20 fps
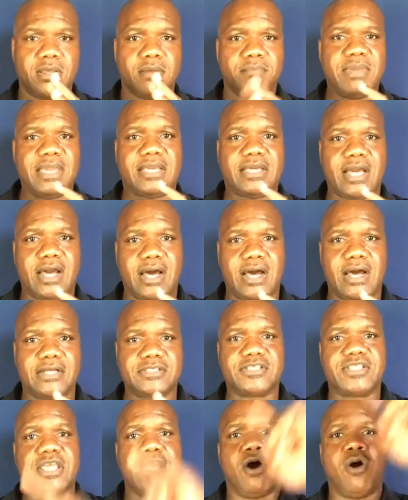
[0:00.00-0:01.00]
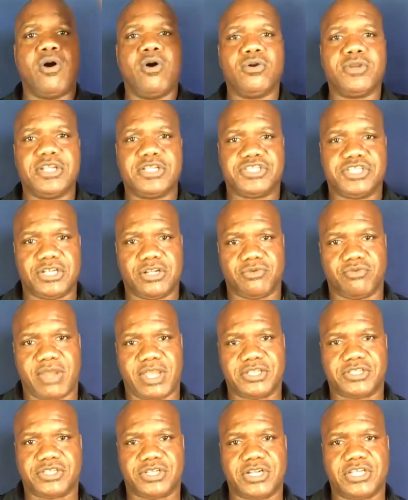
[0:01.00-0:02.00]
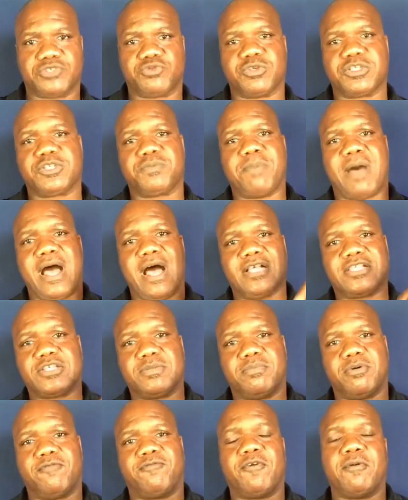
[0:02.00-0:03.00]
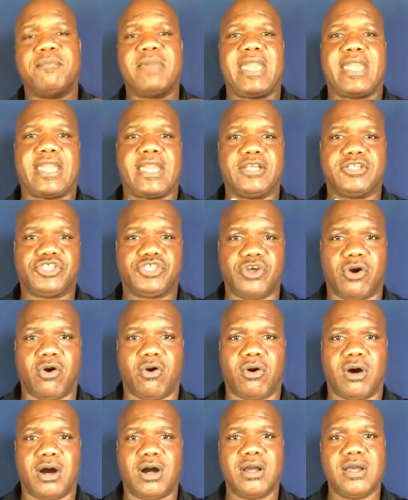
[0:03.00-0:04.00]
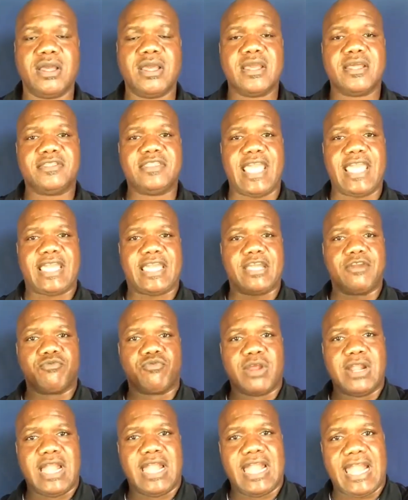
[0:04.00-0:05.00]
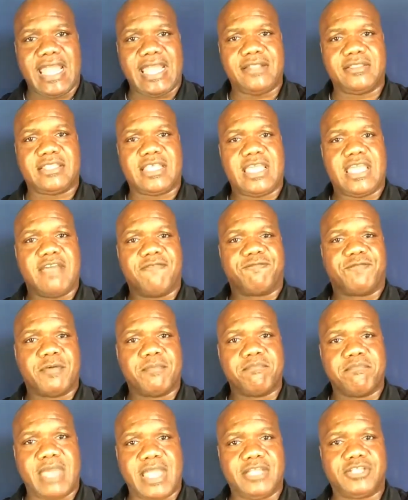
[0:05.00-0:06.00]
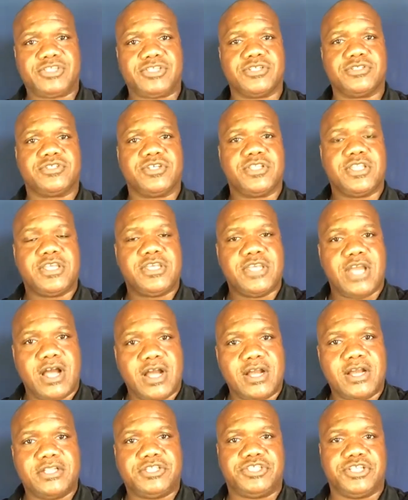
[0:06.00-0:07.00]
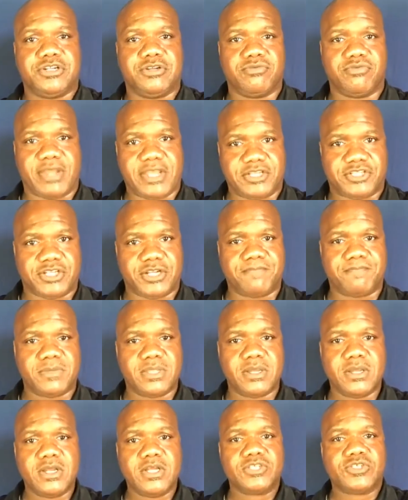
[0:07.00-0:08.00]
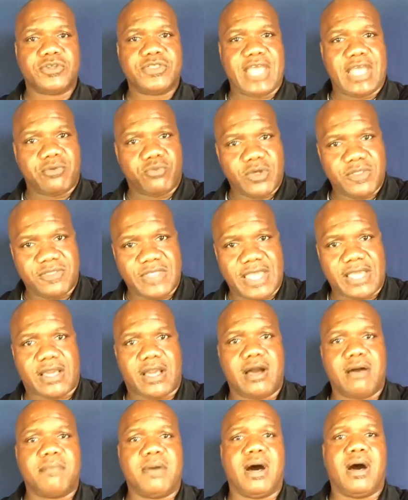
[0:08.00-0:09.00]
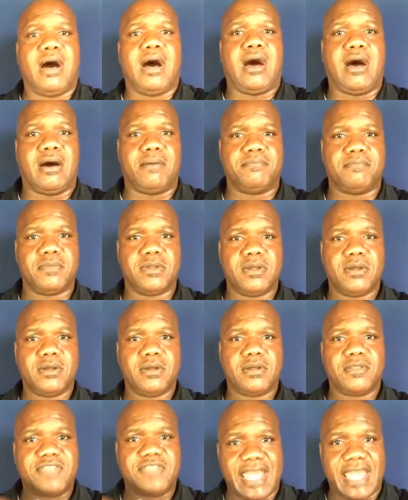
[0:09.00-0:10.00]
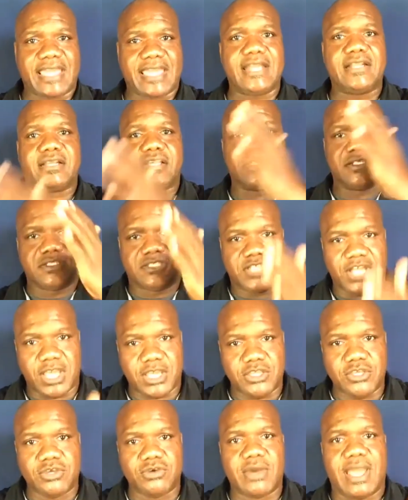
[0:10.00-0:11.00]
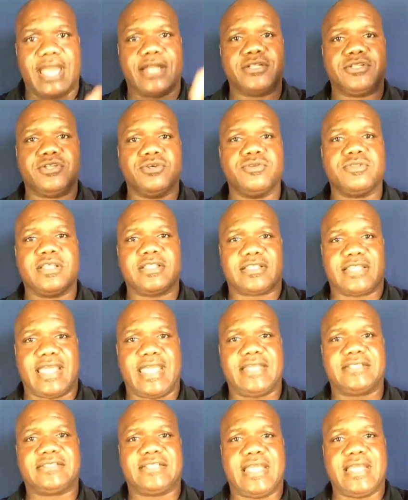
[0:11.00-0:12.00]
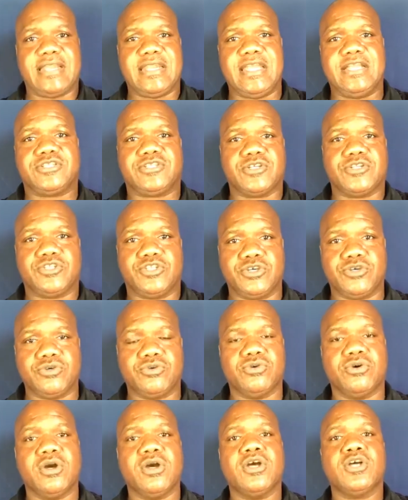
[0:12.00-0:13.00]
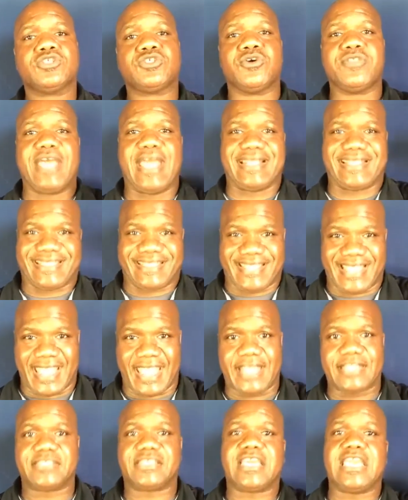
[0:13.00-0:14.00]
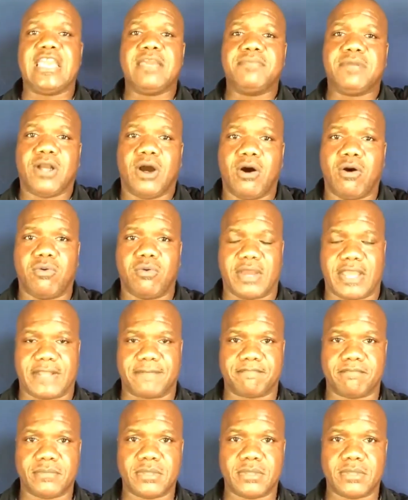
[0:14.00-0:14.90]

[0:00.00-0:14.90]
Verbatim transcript: because the older generation is responsible for making sure they can relate the information to the younger generation so that when they come up, they can continue and do the things they need to do so that things keep going.